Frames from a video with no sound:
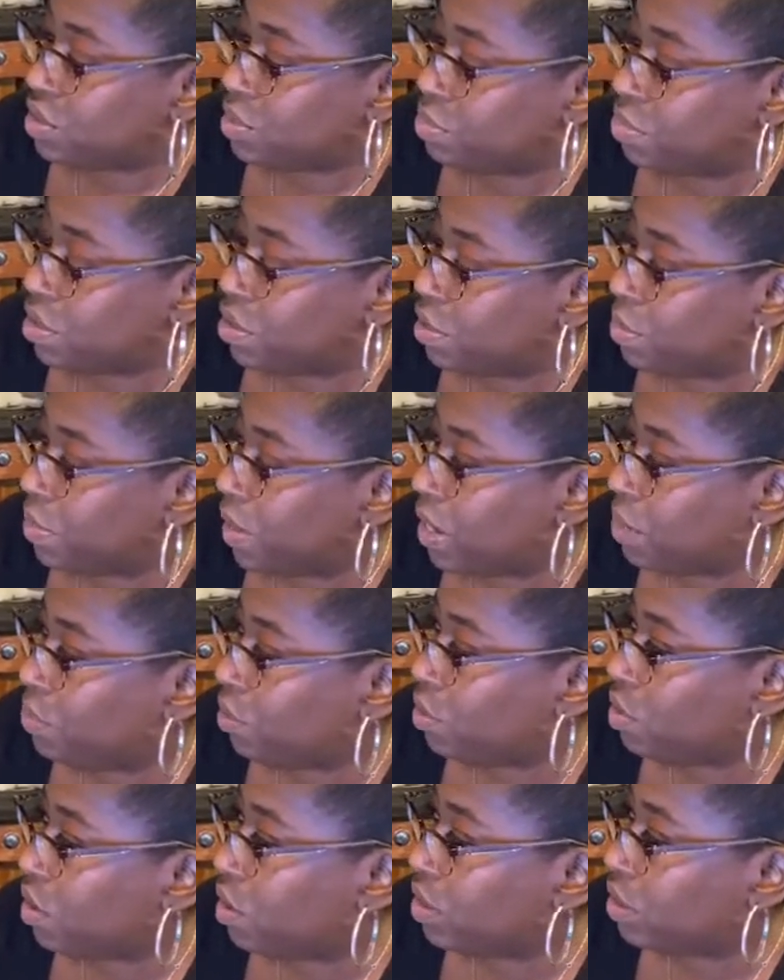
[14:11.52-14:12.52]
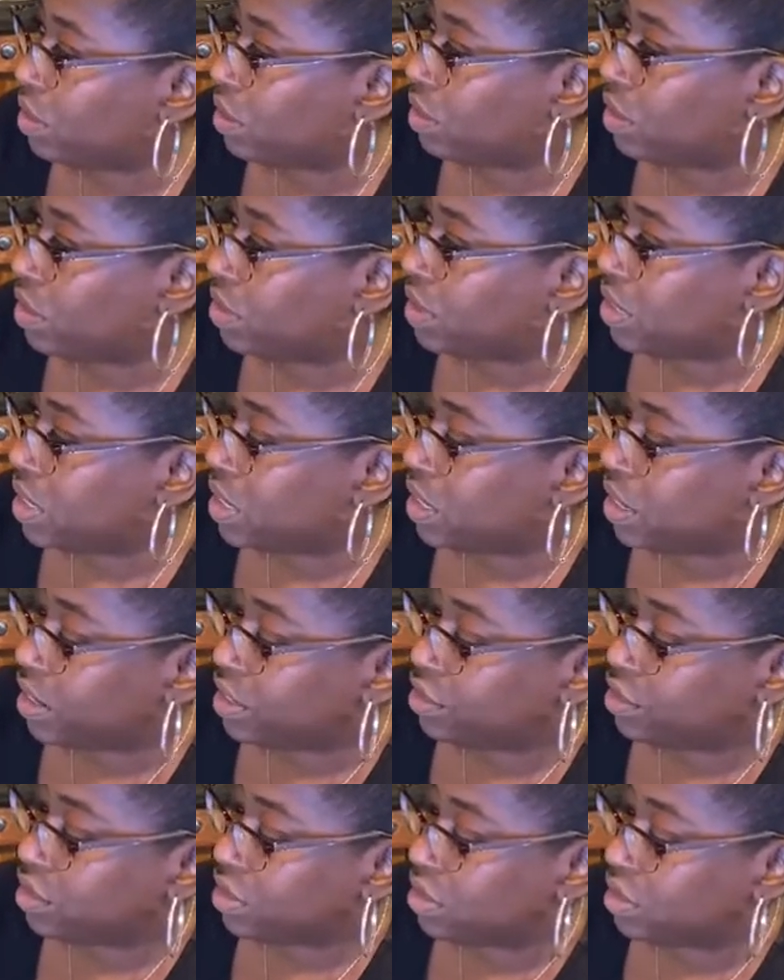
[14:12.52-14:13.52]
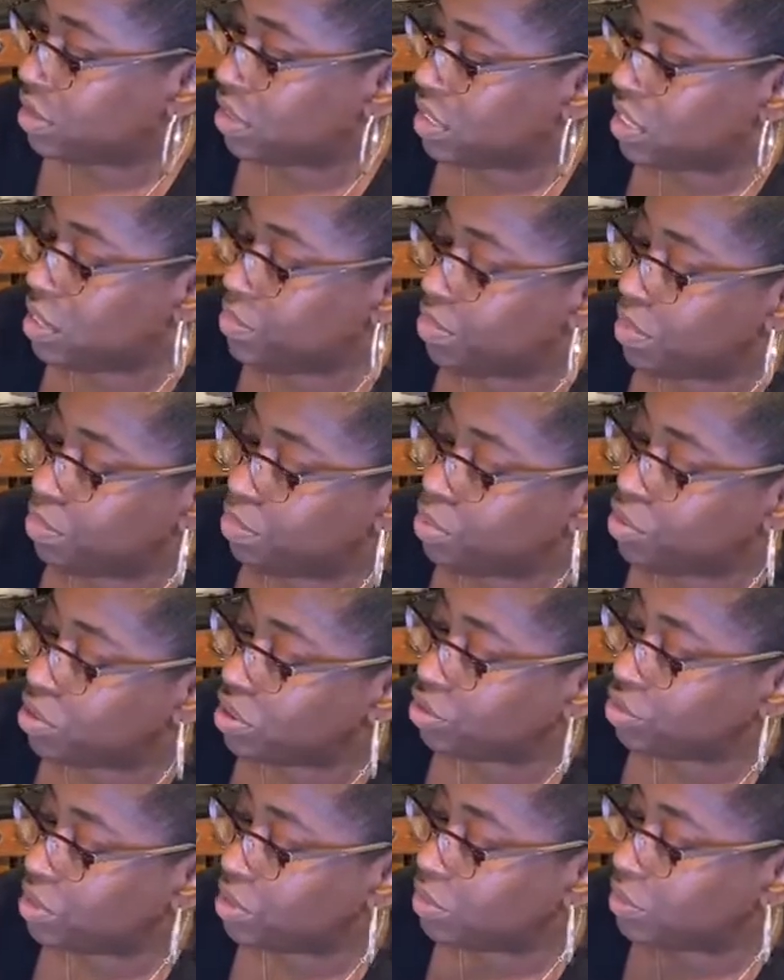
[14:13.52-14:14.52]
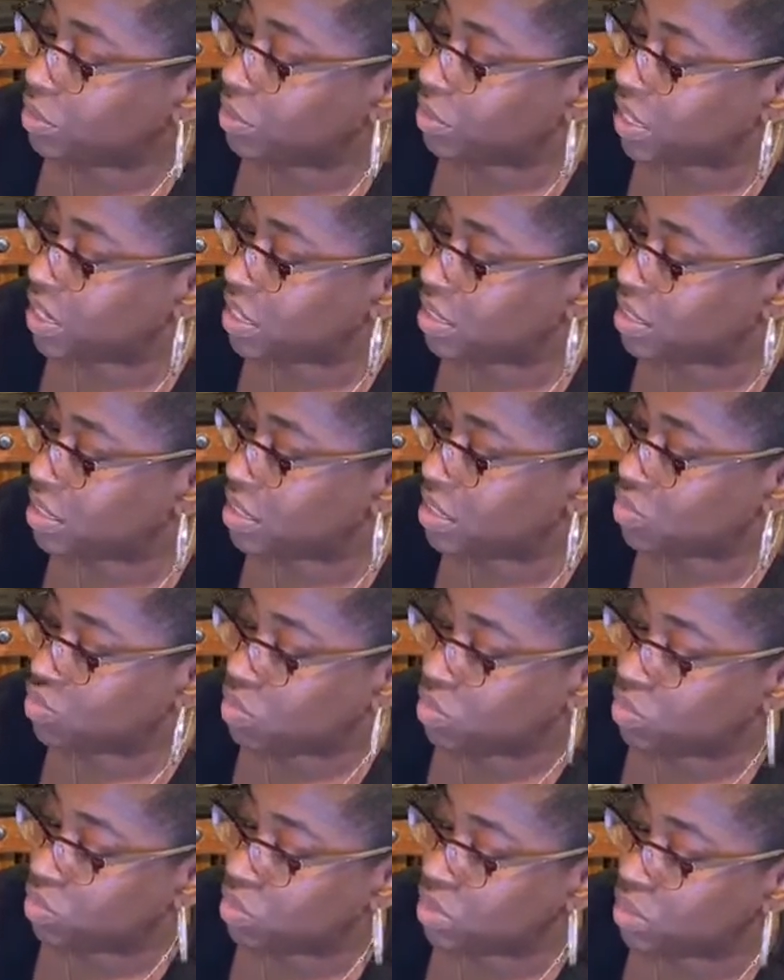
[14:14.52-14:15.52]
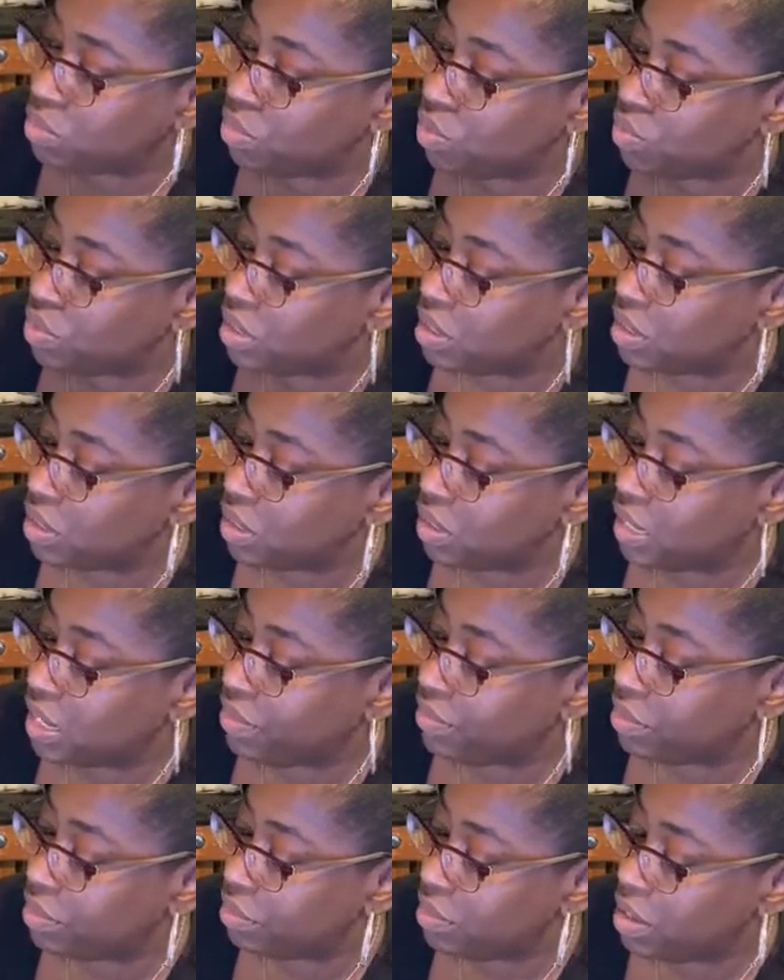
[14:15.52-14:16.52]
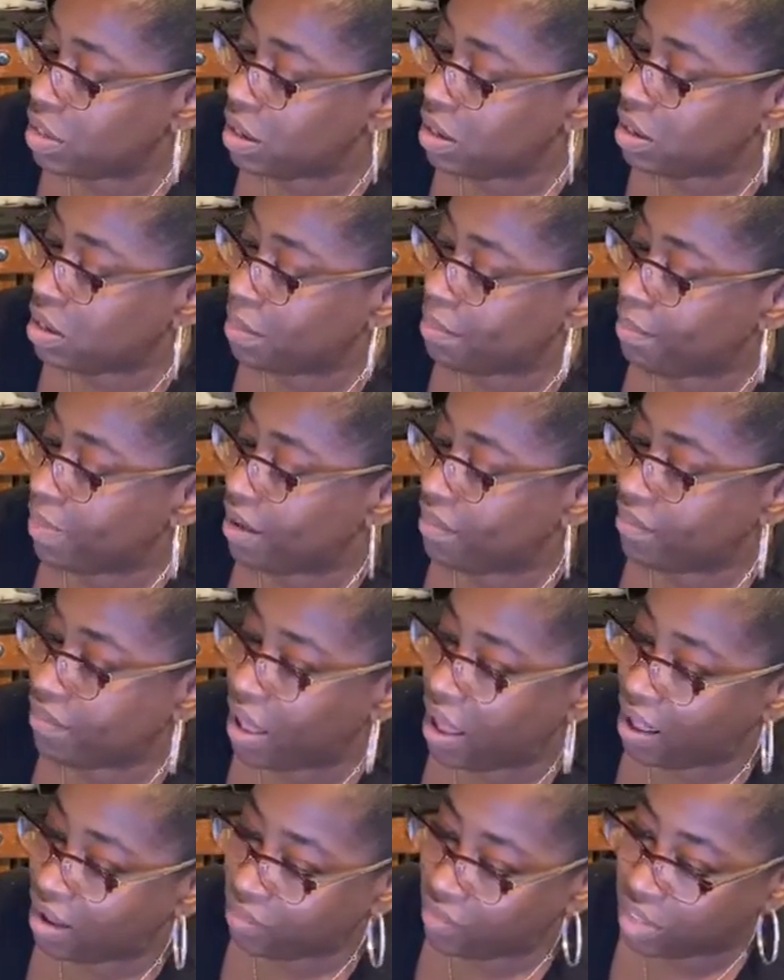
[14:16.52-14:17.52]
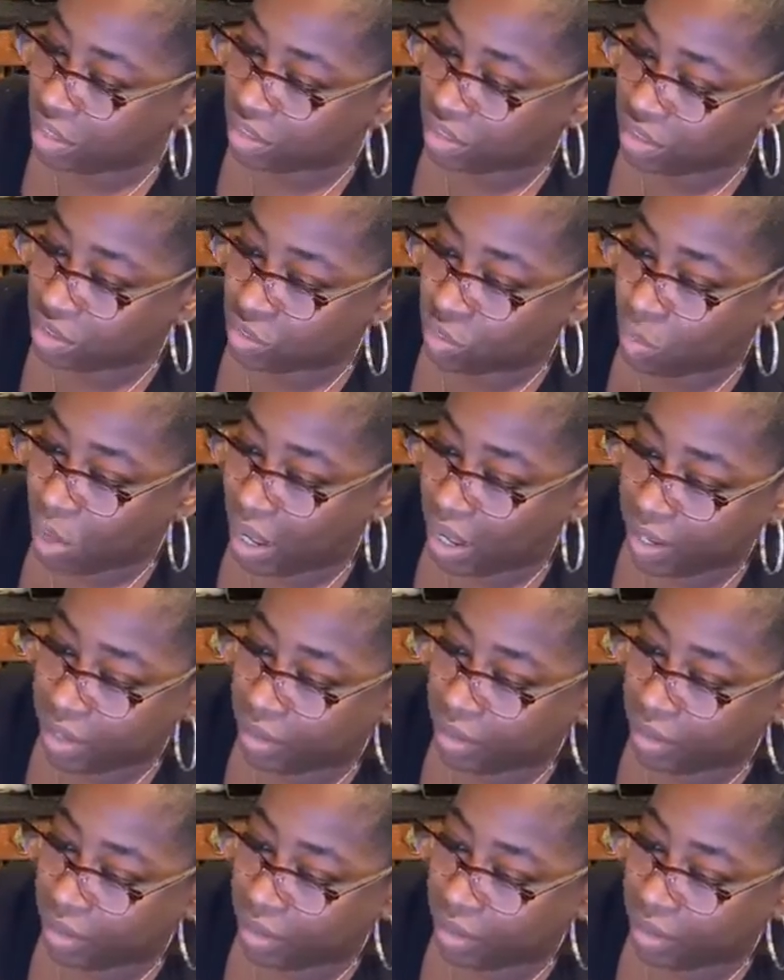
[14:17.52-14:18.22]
to bigger paper on the 1300 to keep it portrait is because this one was more than 11 by 5 inches wide.